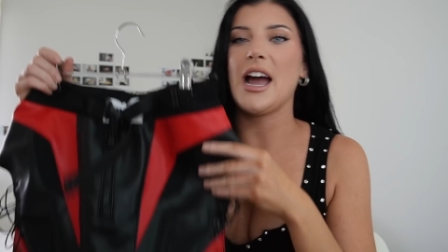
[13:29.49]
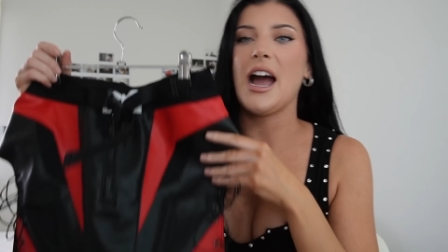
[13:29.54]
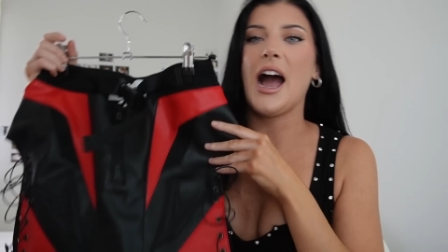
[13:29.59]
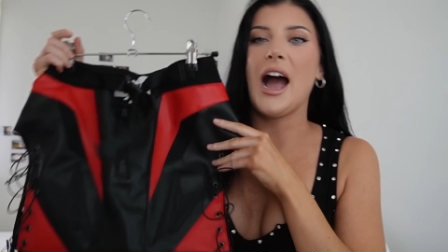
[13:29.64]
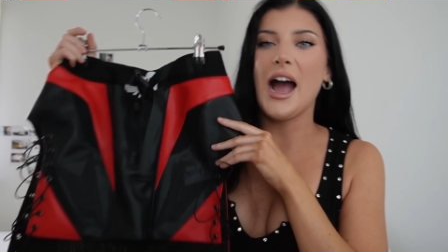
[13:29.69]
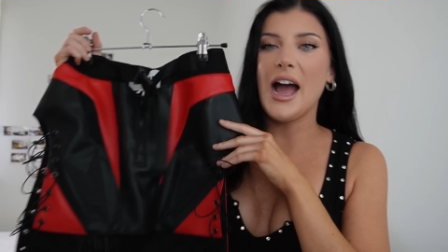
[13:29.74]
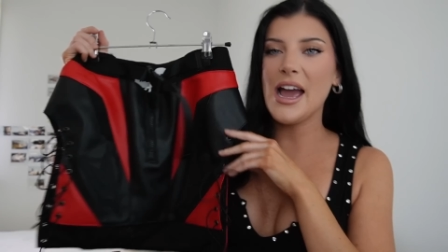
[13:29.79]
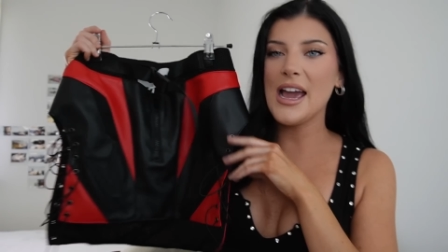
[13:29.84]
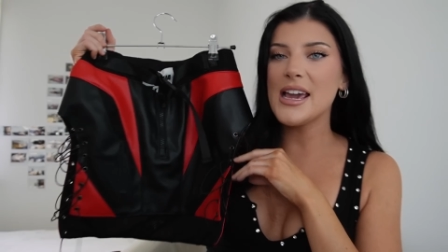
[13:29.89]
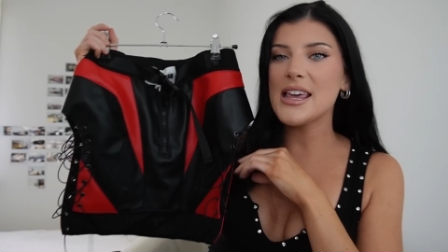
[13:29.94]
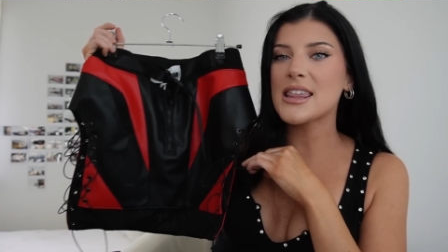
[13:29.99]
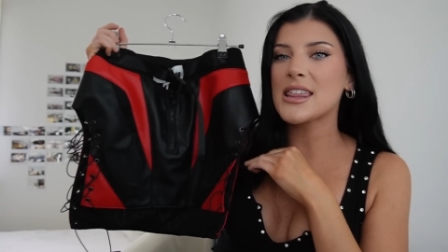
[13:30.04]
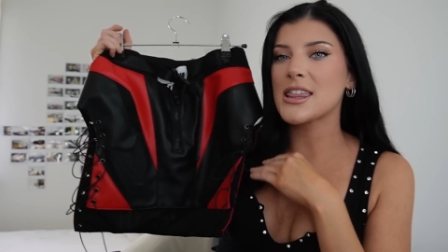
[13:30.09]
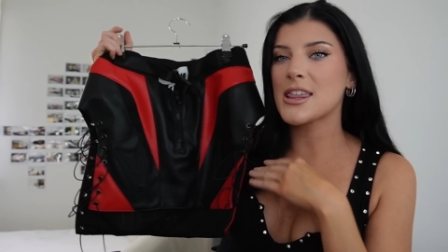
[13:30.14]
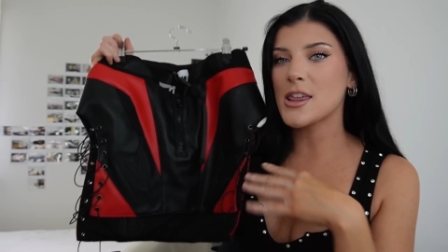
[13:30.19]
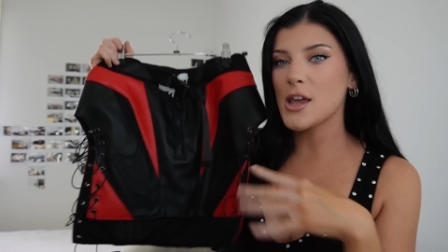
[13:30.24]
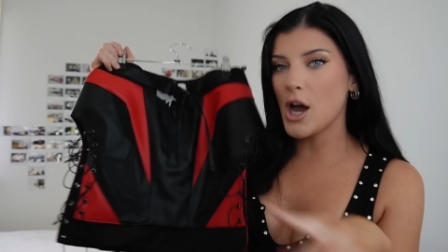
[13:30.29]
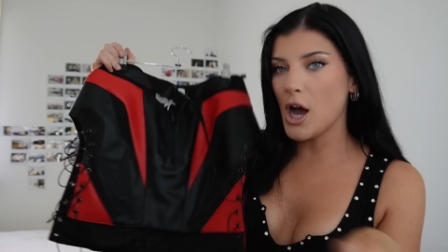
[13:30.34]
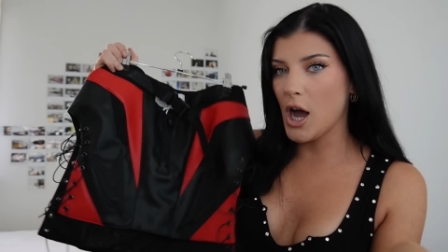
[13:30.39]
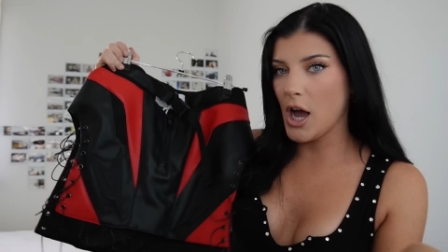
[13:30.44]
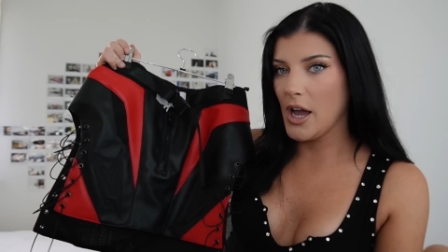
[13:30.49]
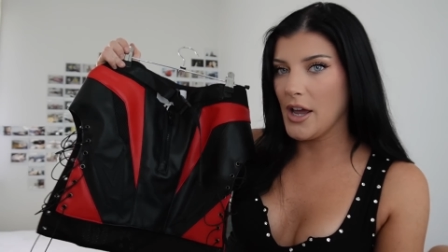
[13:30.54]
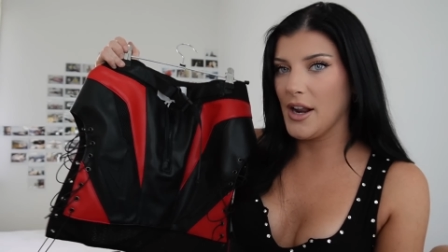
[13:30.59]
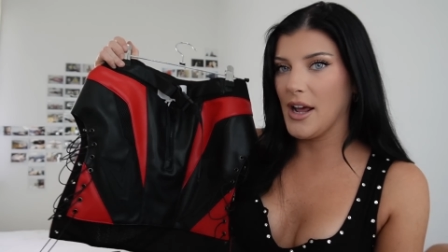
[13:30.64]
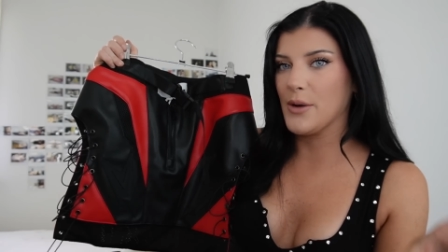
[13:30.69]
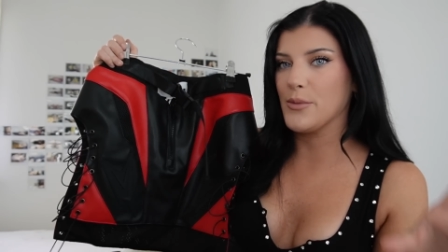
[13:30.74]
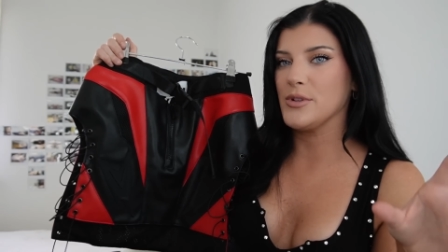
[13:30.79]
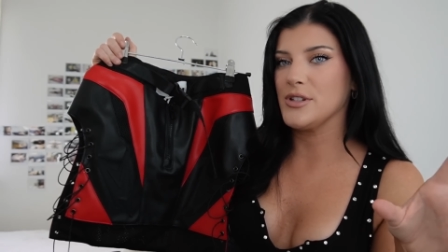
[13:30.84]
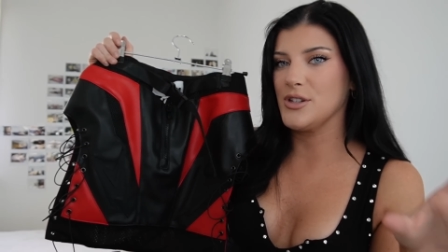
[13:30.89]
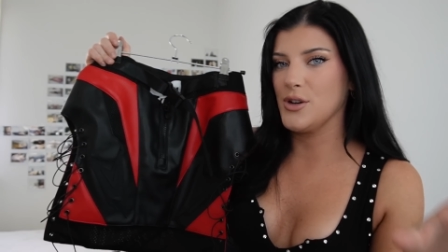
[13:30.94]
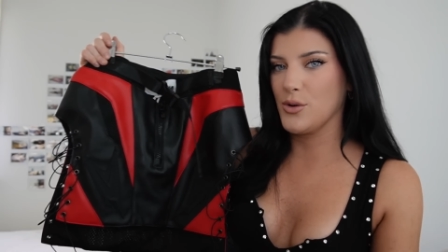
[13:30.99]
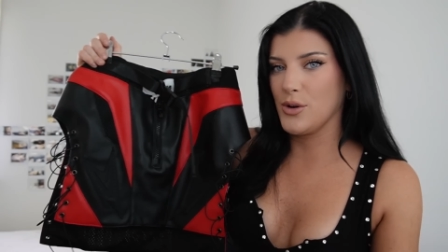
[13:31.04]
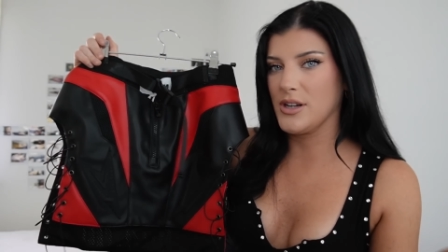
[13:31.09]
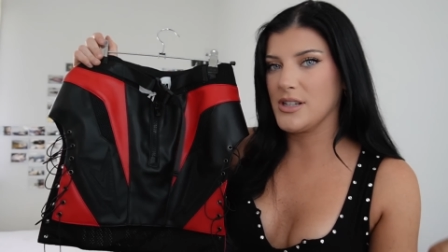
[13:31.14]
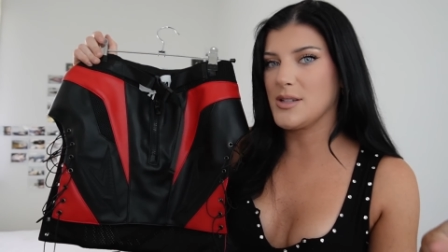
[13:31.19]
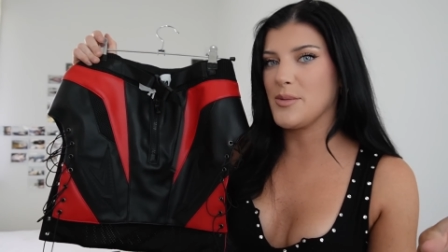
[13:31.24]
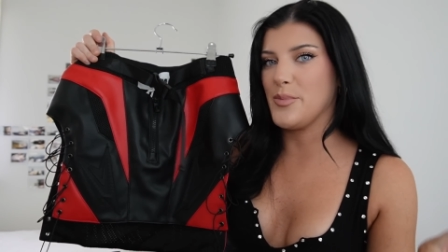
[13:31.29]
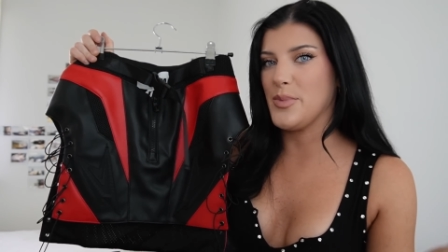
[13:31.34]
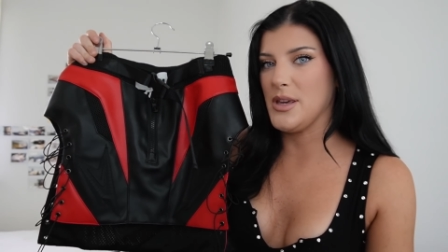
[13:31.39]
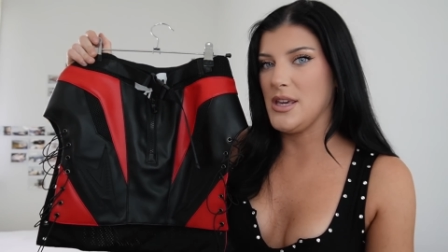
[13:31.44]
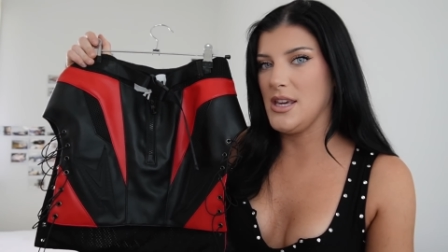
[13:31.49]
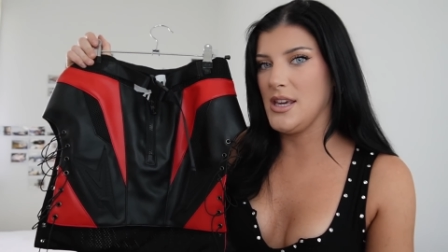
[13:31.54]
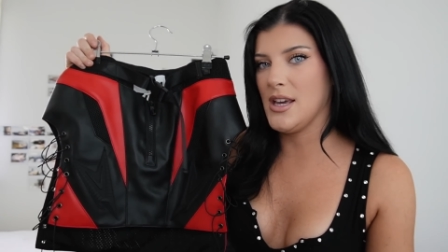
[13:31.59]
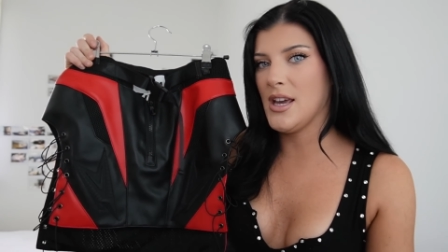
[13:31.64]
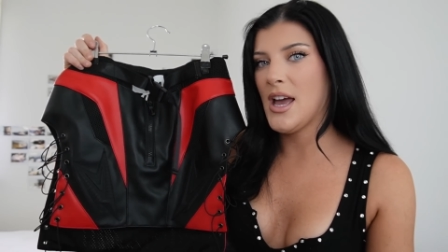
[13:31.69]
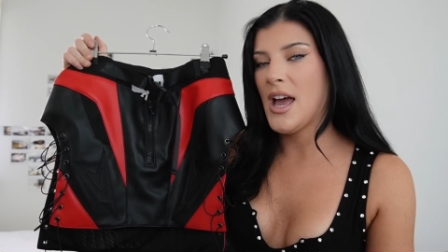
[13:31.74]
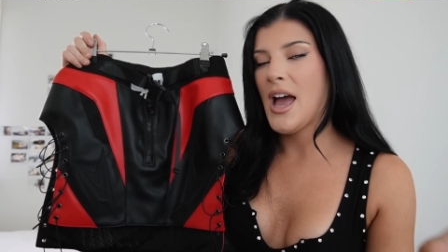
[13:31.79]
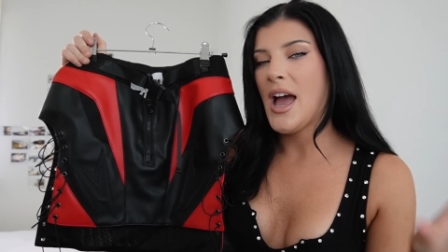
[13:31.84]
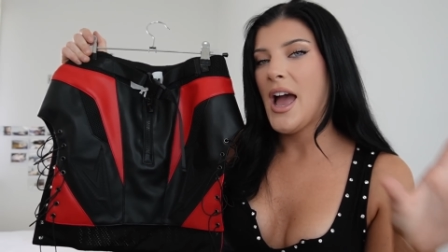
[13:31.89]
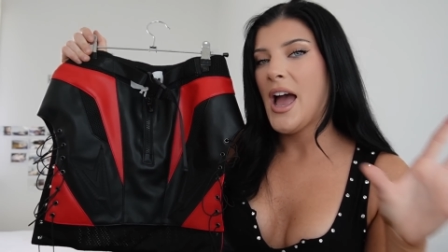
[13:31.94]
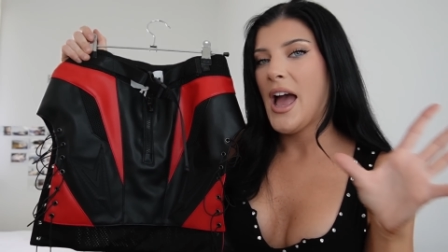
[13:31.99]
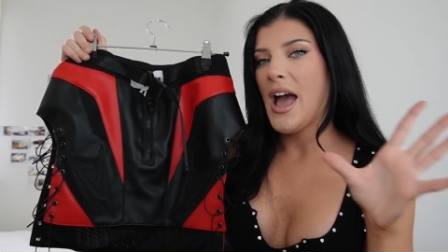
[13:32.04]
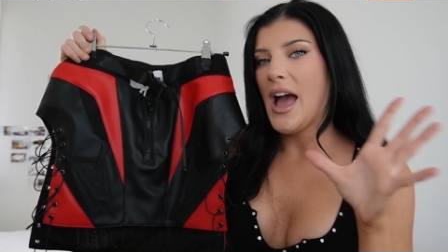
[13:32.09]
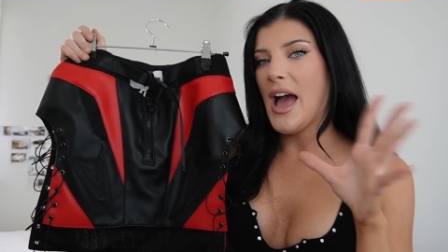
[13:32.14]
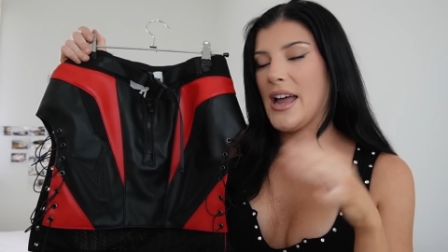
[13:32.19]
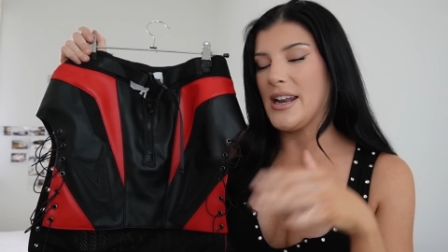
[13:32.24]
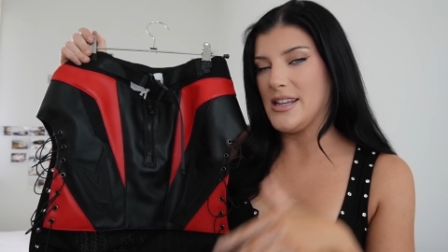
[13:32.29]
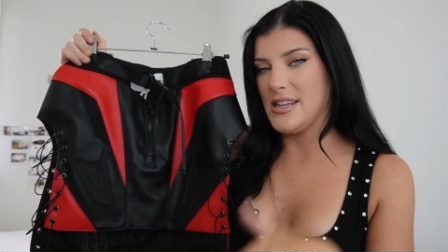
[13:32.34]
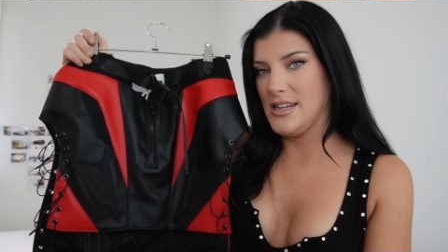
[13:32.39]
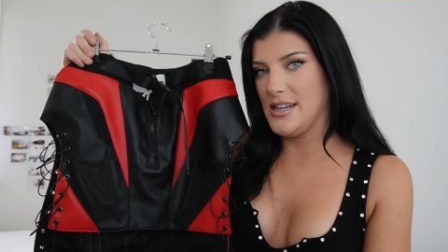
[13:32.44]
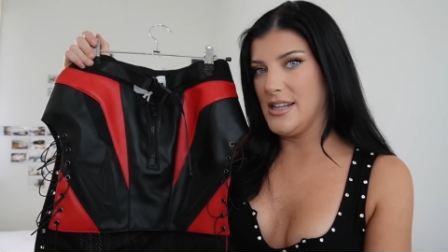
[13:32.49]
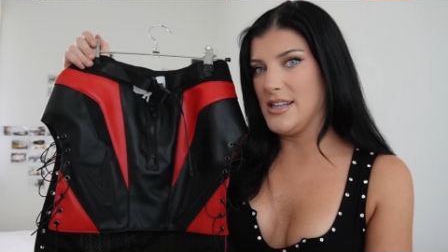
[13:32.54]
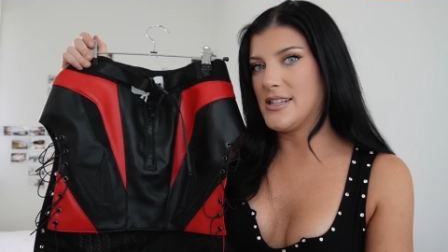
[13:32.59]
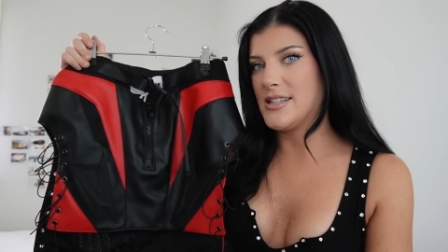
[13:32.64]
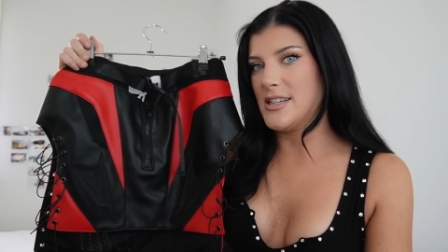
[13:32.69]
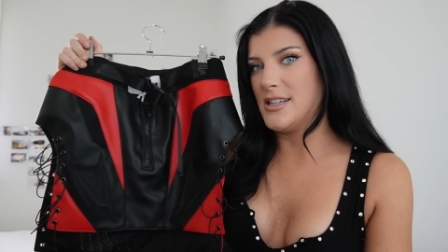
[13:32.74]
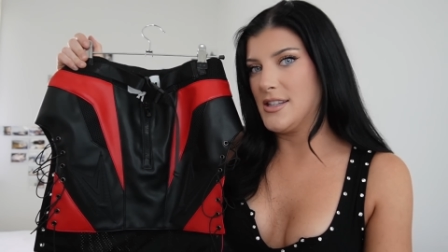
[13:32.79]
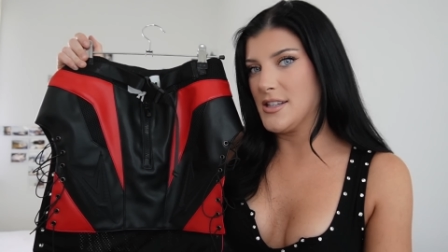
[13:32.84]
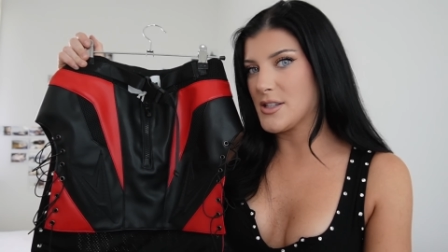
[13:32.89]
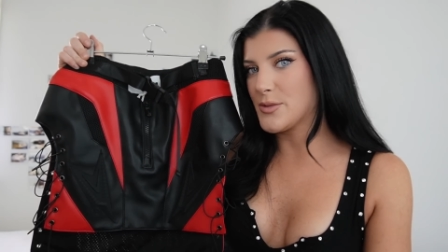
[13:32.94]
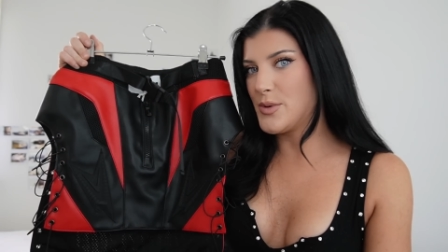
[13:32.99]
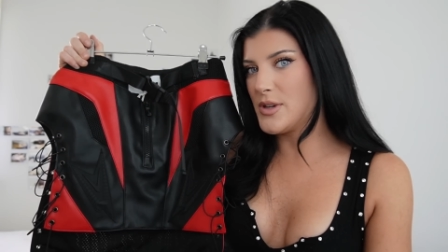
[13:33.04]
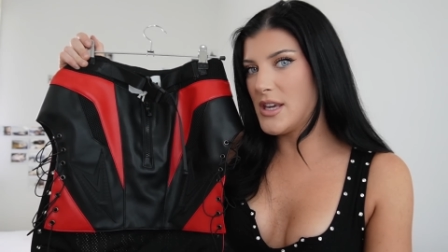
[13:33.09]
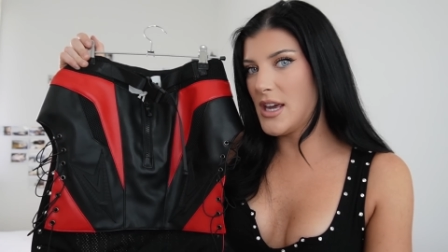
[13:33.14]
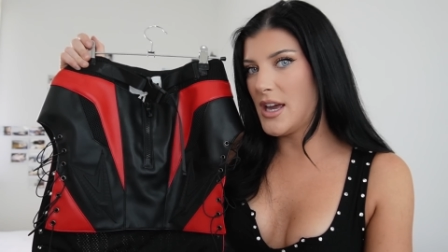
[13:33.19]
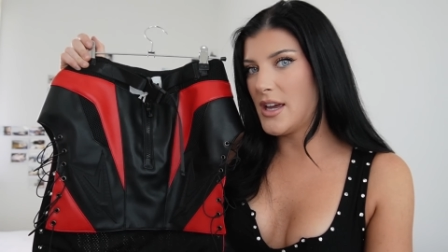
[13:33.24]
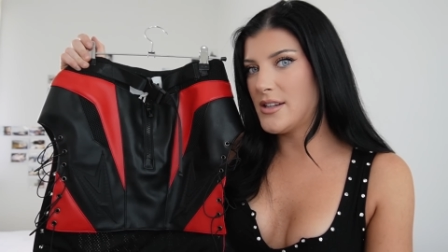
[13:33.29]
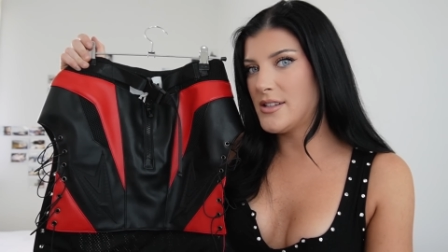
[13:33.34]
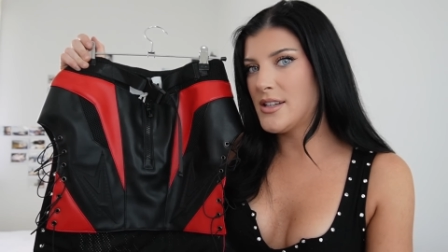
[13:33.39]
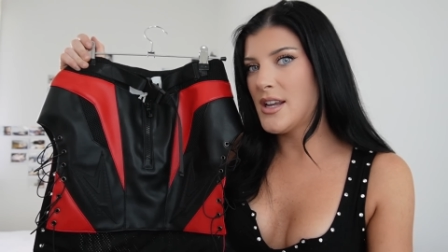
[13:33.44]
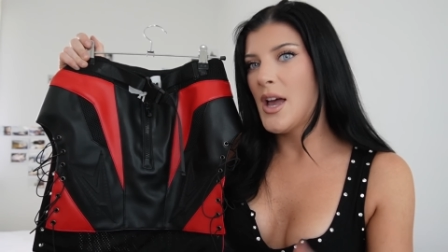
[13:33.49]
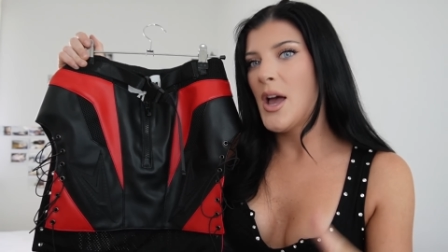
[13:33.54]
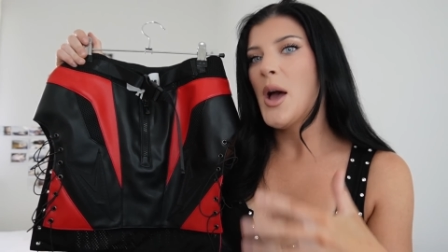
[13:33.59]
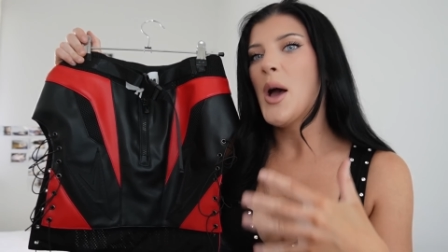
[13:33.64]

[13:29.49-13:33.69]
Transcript: I thought I was going to be at EDC this weekend,